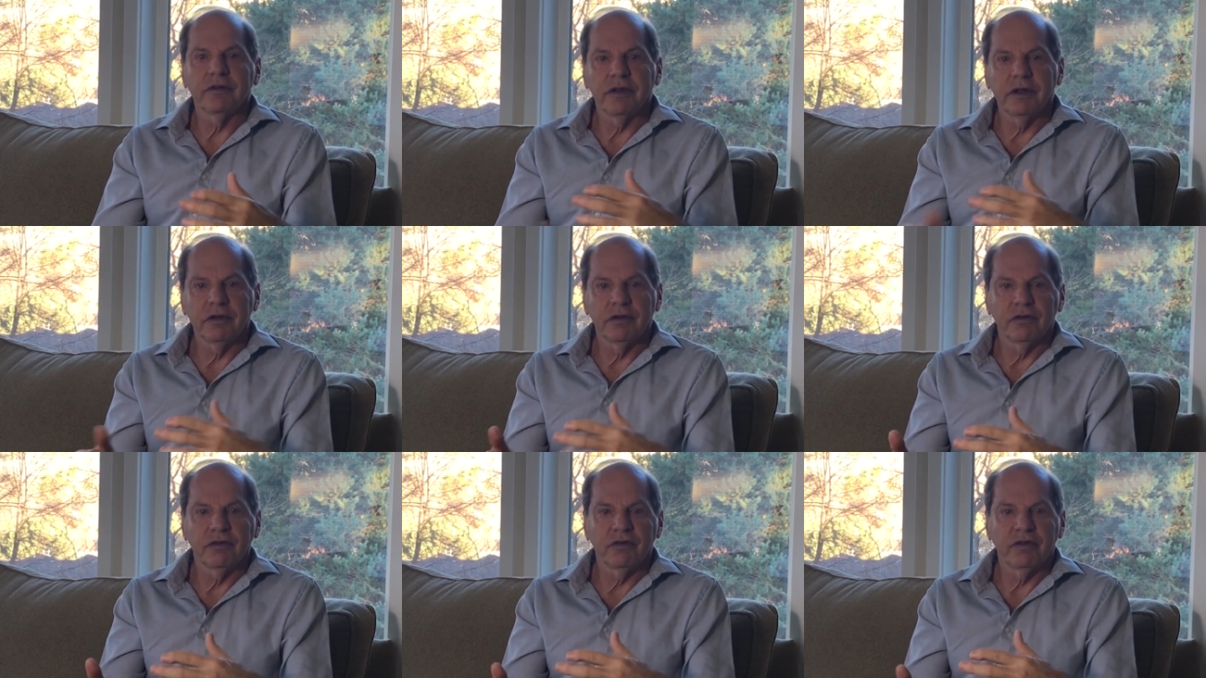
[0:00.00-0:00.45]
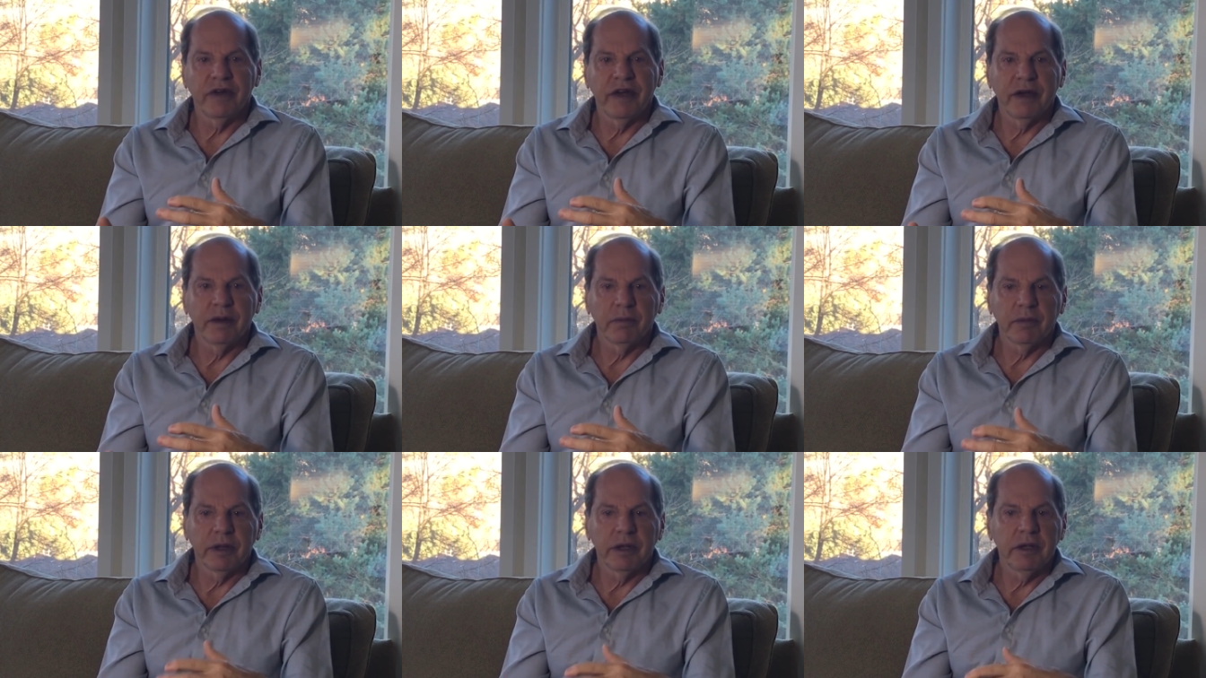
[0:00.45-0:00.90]
It's
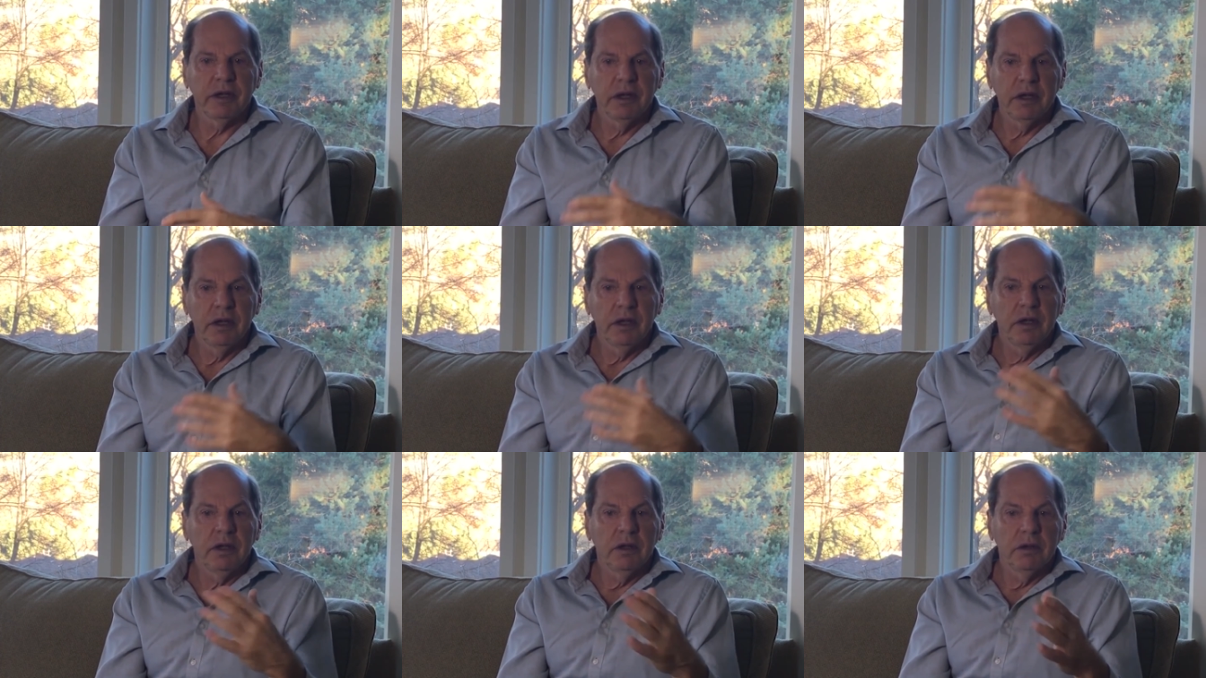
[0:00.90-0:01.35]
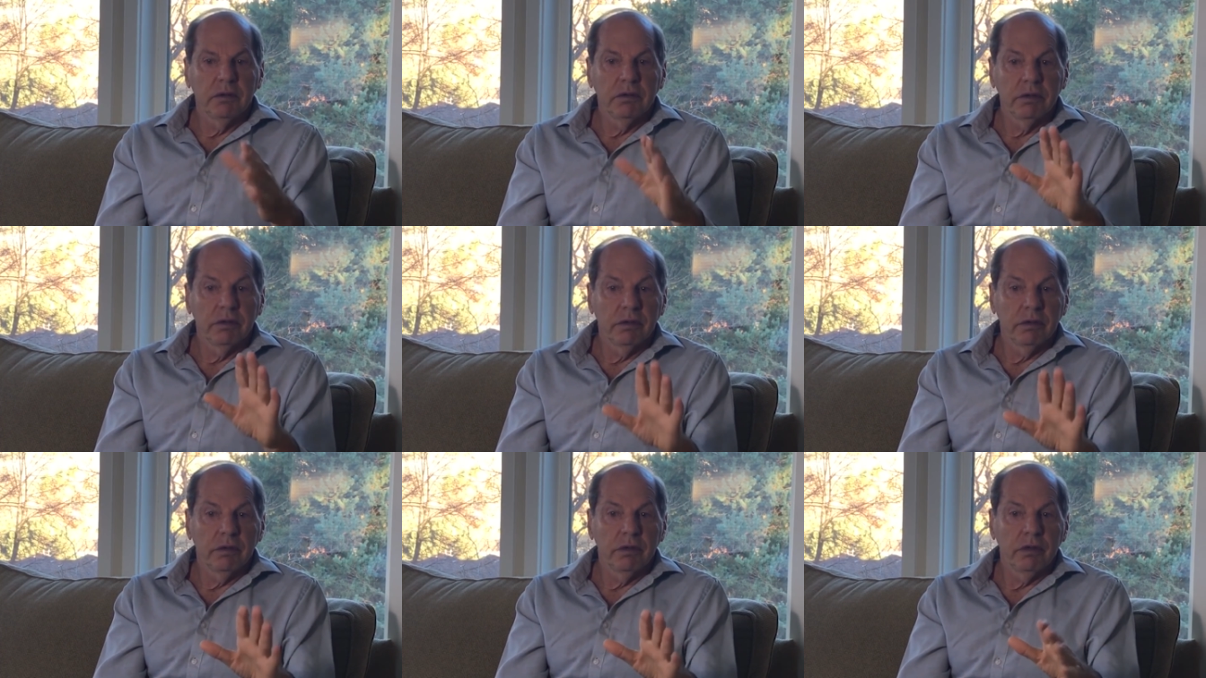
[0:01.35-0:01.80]
family.
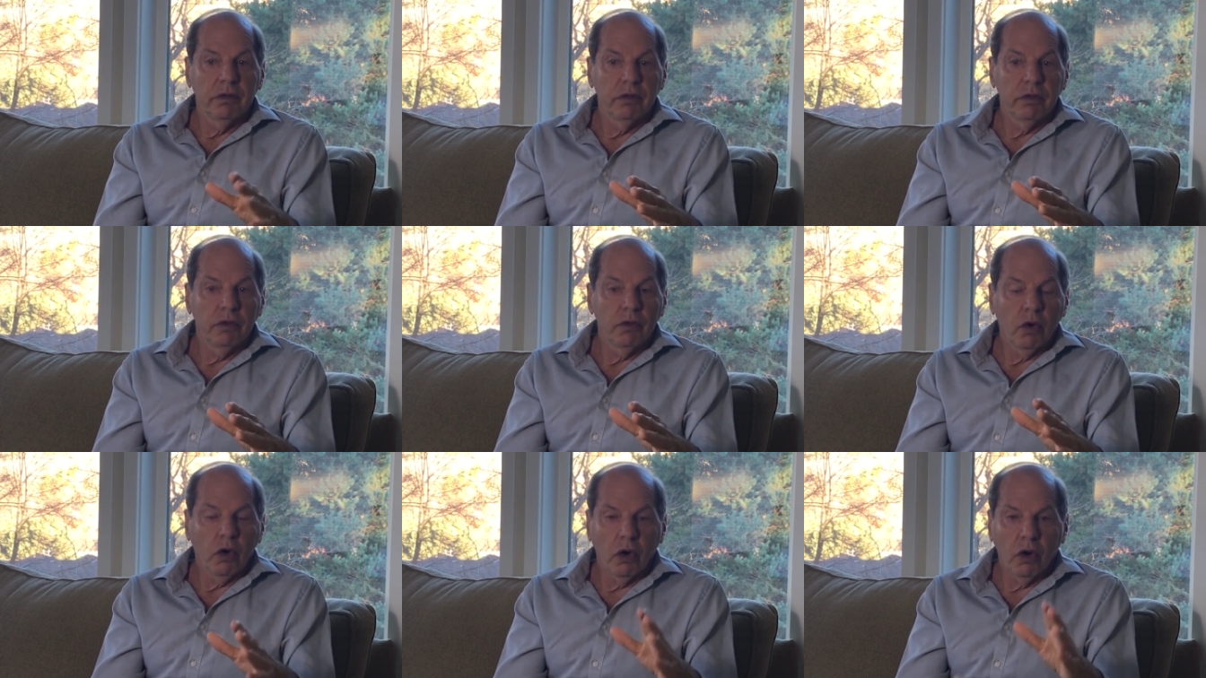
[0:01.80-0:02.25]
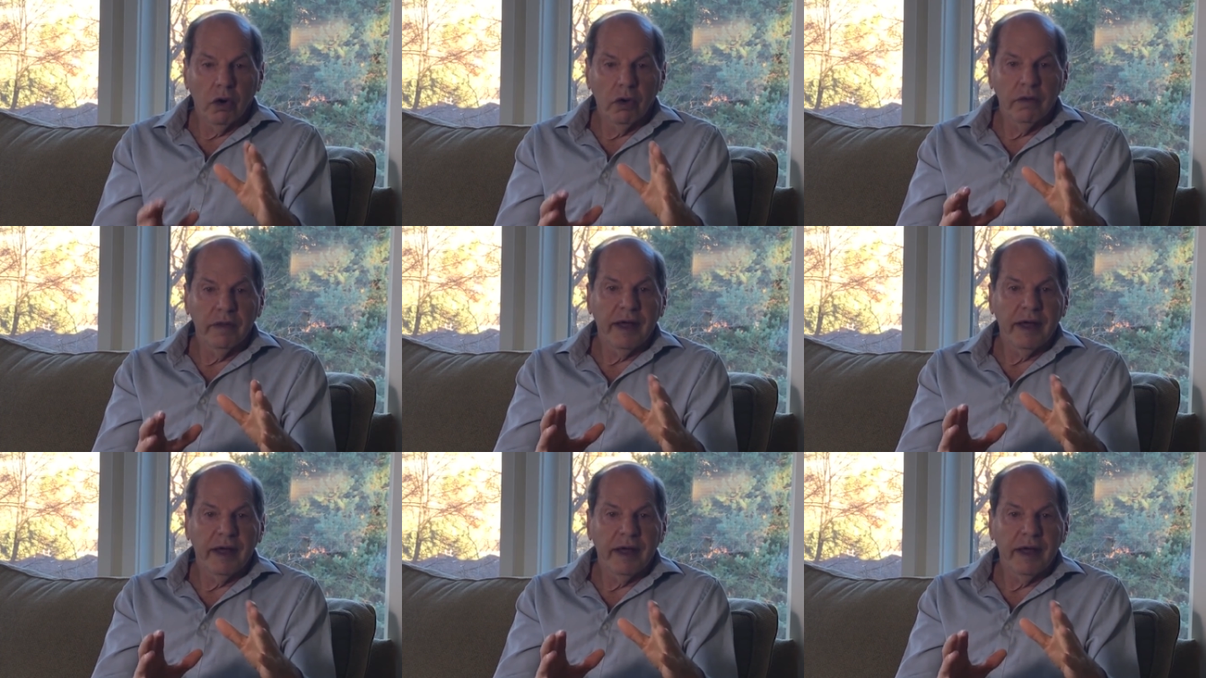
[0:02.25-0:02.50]
All